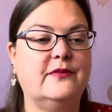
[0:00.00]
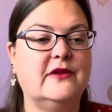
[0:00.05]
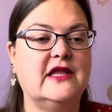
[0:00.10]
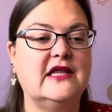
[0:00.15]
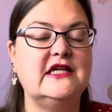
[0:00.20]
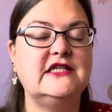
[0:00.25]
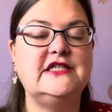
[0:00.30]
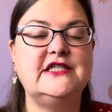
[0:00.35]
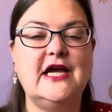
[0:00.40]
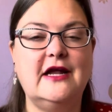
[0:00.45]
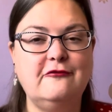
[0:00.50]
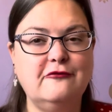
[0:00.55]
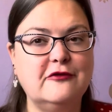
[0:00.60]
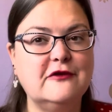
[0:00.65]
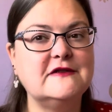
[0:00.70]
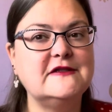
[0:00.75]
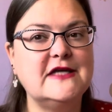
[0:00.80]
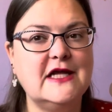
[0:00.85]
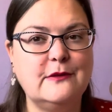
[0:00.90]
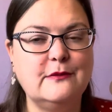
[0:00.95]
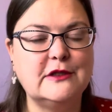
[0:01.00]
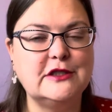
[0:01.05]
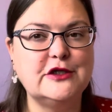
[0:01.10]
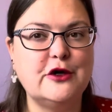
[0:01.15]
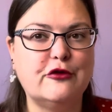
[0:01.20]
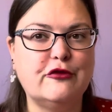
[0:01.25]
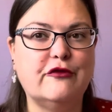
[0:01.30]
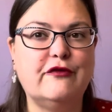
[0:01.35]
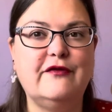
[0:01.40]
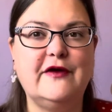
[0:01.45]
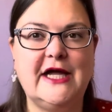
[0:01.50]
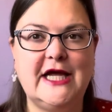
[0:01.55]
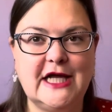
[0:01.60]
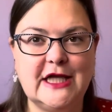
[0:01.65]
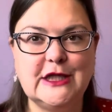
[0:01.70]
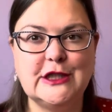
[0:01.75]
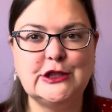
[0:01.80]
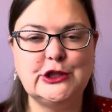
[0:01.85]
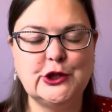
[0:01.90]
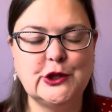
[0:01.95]
the general cinematography
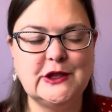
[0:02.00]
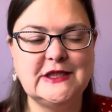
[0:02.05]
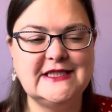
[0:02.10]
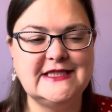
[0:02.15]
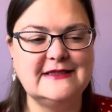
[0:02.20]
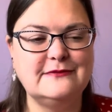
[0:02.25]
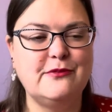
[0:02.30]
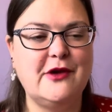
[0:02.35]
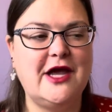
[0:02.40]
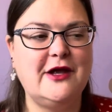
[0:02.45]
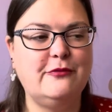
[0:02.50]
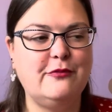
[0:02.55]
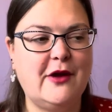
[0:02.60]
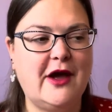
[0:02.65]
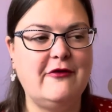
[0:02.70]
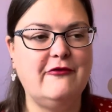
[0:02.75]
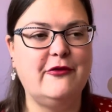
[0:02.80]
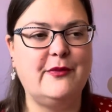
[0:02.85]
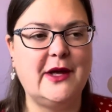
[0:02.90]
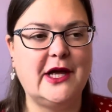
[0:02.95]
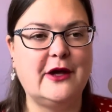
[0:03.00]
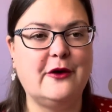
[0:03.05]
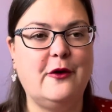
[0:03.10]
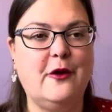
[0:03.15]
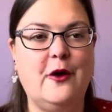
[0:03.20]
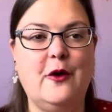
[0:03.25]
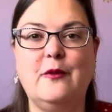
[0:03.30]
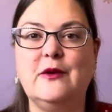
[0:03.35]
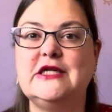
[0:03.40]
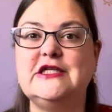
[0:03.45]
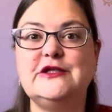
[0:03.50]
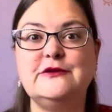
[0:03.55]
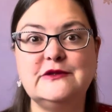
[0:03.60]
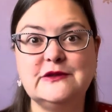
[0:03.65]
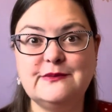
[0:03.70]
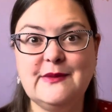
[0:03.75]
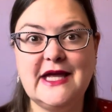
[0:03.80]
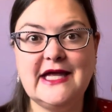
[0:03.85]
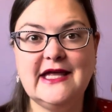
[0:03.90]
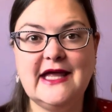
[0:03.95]
and the choices made by Rebecca Hall when she
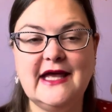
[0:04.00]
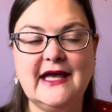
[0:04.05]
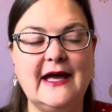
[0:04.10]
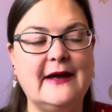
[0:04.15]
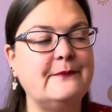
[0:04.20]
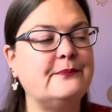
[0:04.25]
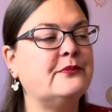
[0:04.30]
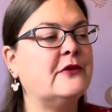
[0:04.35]
was making it.